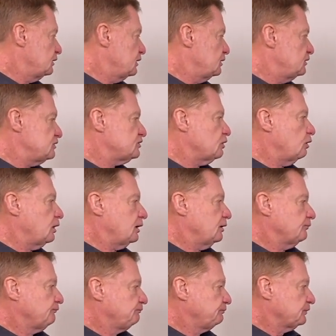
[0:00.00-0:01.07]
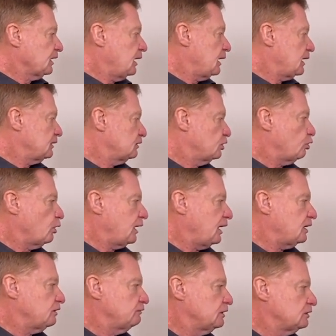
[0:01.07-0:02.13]
This guy got
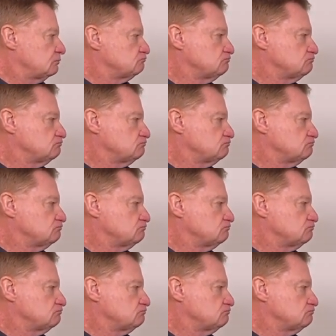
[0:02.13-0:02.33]
out of it